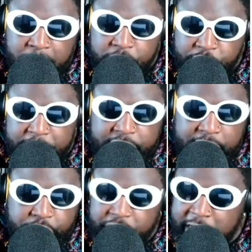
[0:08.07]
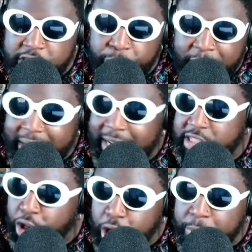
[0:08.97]
Jadon Sancho is keen to finalise
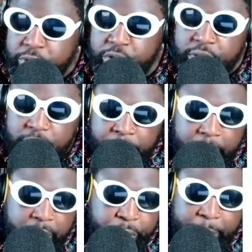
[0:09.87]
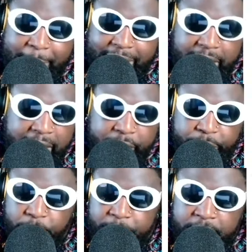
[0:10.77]
a loan move from Man United
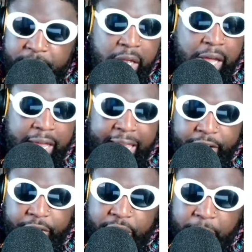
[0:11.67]
forward ahead of the